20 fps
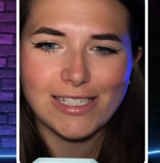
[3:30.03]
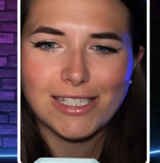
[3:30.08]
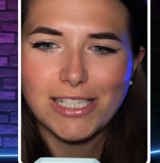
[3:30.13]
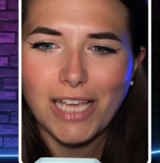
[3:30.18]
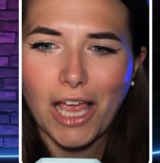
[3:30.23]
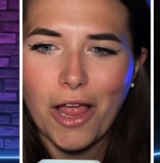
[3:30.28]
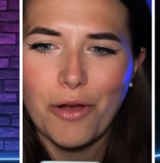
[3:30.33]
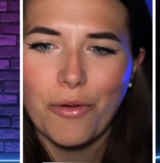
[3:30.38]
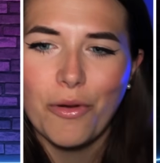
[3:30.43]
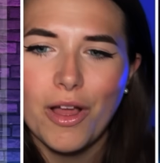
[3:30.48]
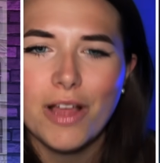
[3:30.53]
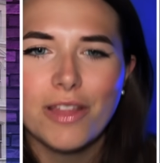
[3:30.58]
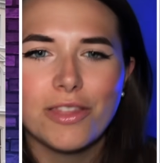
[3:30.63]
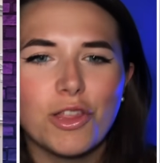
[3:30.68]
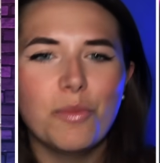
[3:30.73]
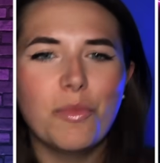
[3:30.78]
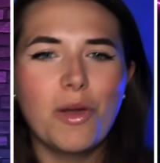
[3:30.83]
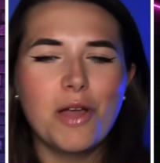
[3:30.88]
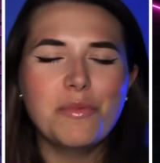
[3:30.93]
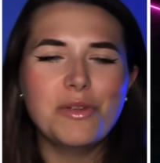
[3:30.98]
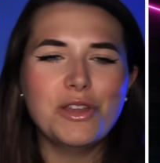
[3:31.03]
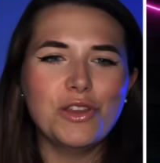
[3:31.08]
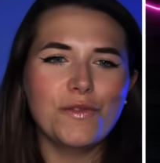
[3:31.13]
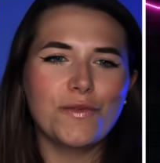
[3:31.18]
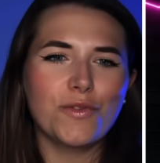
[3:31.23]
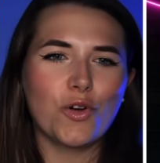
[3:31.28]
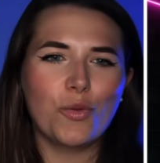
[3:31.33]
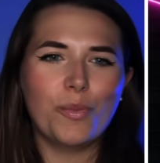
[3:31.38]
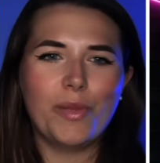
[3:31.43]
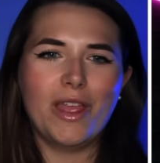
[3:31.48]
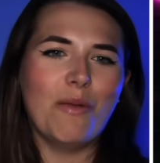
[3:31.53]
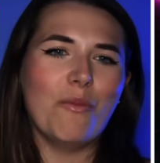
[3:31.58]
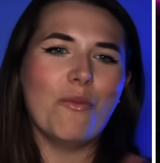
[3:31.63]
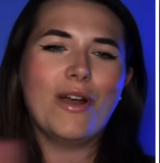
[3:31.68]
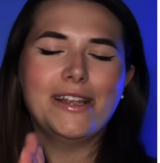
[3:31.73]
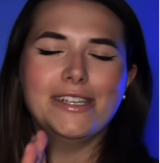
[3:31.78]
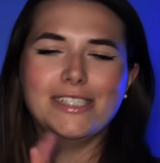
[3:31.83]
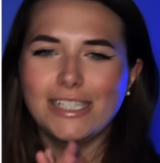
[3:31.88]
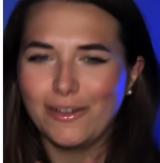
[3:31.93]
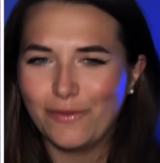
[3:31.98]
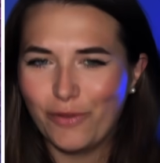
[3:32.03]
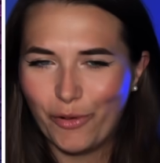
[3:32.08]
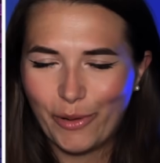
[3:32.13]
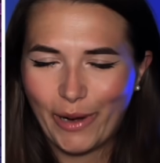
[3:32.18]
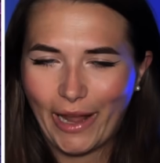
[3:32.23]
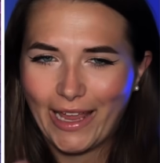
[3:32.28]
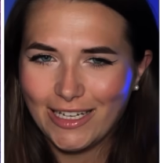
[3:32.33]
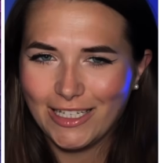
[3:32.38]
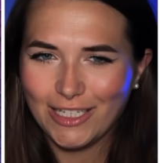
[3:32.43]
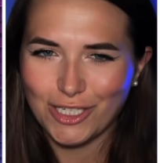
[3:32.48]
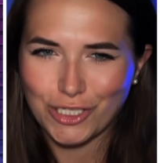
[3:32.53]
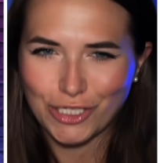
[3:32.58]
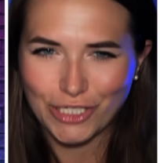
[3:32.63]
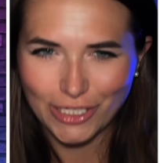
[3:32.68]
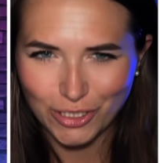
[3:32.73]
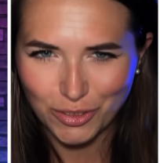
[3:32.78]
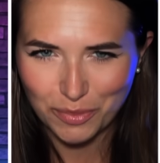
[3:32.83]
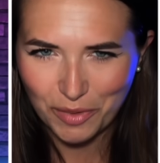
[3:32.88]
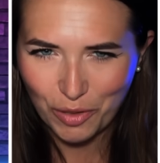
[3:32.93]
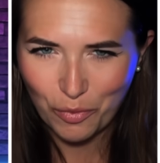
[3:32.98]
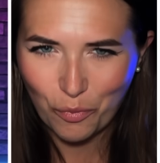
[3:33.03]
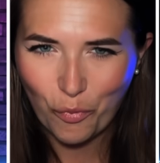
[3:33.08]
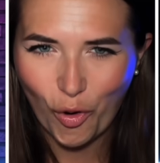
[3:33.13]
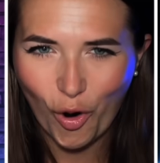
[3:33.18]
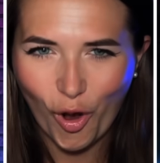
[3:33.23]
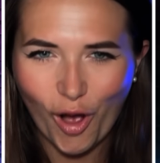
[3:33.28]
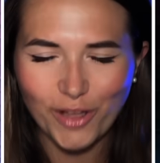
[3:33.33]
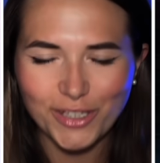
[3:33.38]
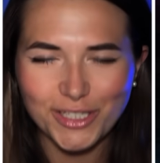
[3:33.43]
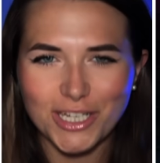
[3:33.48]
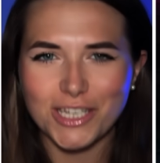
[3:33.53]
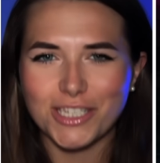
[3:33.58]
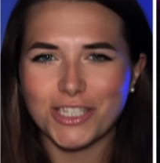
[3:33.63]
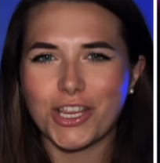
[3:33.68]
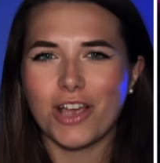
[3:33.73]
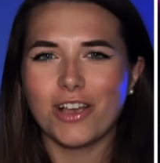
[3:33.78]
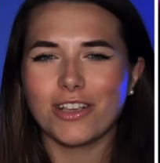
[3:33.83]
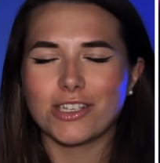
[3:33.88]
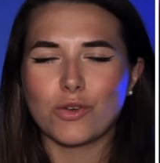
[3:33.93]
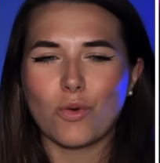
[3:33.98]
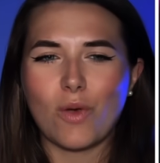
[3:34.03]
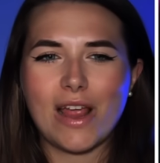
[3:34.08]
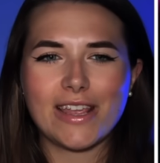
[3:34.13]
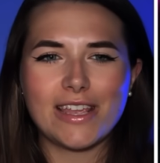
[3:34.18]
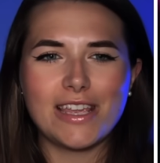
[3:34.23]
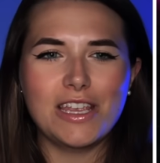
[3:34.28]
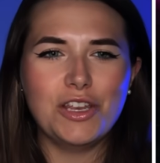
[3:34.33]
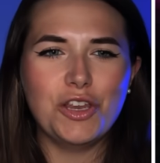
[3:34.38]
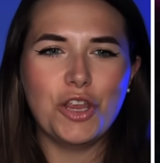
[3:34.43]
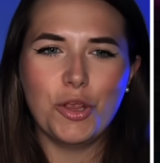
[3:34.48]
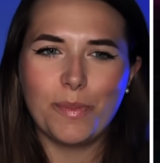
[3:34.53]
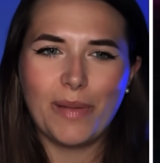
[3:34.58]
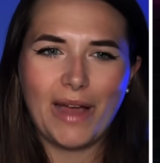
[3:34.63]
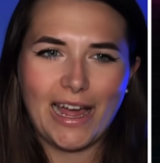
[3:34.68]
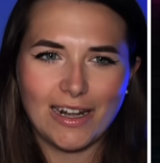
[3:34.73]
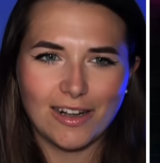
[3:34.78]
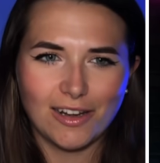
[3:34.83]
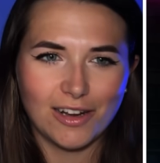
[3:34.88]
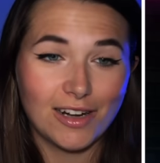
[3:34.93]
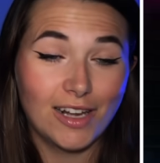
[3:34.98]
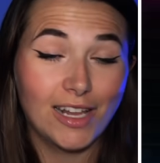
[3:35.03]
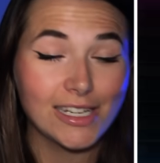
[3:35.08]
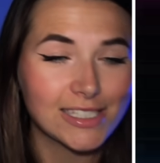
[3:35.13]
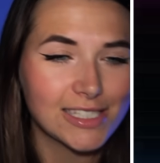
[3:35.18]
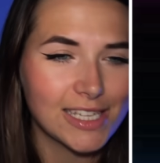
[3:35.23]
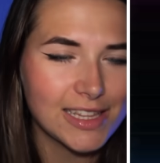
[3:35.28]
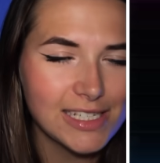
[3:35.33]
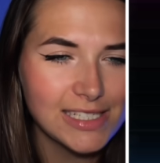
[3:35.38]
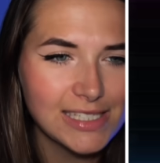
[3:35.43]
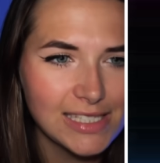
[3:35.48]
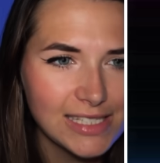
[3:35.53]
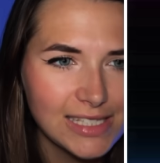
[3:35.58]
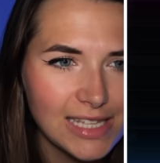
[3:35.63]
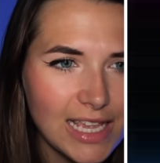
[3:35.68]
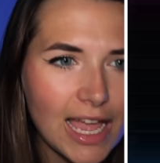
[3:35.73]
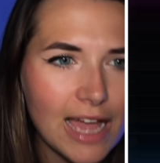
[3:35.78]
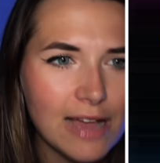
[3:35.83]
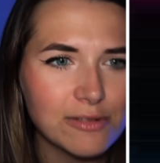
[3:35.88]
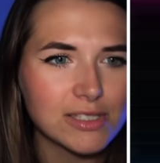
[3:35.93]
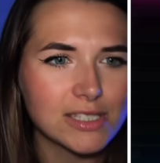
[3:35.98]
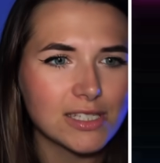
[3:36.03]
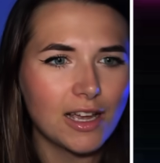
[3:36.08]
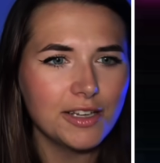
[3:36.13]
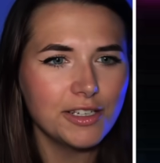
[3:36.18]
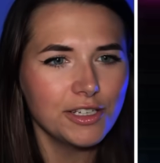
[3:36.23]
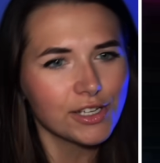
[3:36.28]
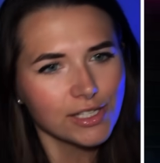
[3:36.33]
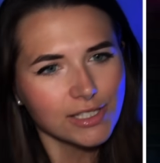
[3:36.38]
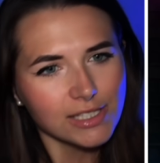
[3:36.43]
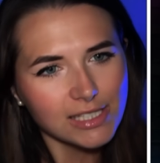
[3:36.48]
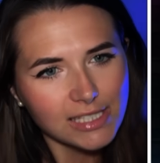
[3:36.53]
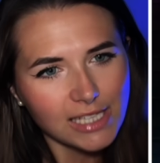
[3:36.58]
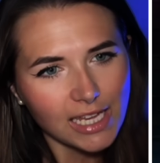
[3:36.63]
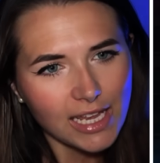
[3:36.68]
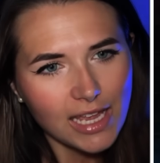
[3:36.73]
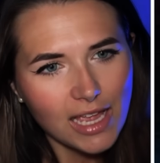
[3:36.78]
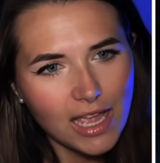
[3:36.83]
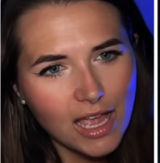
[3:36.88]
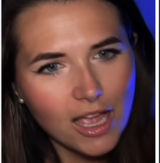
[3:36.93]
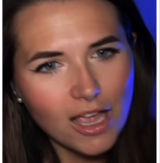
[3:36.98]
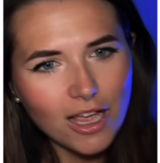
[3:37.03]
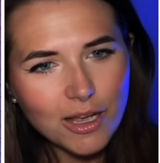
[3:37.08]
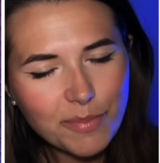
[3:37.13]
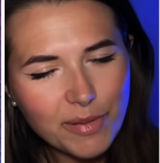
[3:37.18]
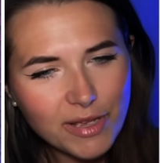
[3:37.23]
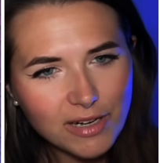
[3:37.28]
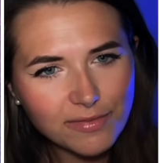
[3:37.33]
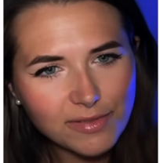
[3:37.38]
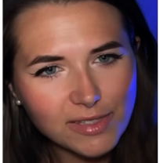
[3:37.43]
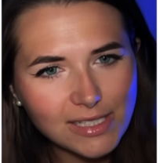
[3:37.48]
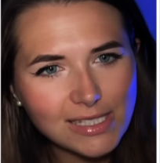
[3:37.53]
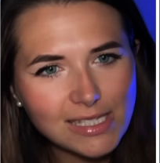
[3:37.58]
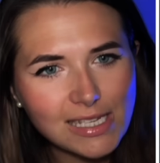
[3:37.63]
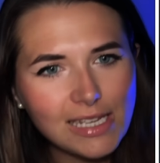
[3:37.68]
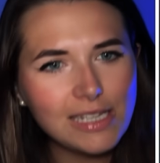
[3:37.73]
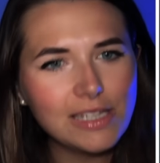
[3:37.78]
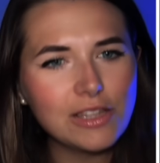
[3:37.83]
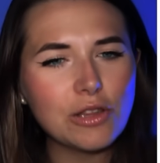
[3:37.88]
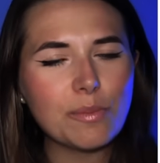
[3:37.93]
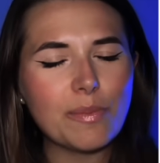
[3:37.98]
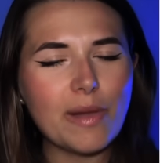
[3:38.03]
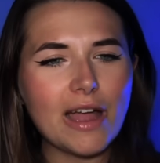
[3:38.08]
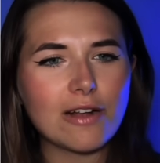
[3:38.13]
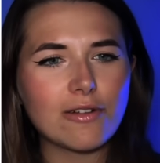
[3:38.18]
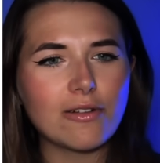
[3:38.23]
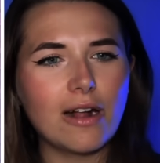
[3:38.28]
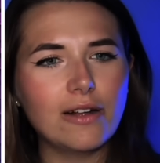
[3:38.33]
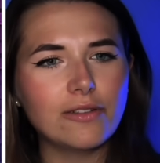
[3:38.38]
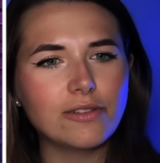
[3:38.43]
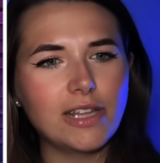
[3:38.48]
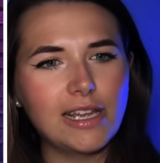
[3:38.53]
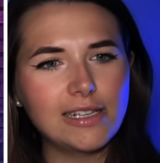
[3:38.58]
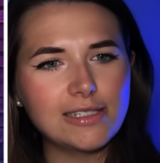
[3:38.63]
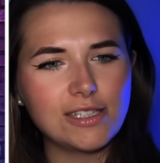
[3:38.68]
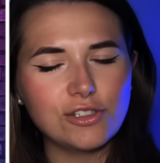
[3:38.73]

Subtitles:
So, the moment you've all been waiting for, ladies and gentlemen, what does her swanky new pad look like? So this is the outside. You can see a bit of the sea in the background there.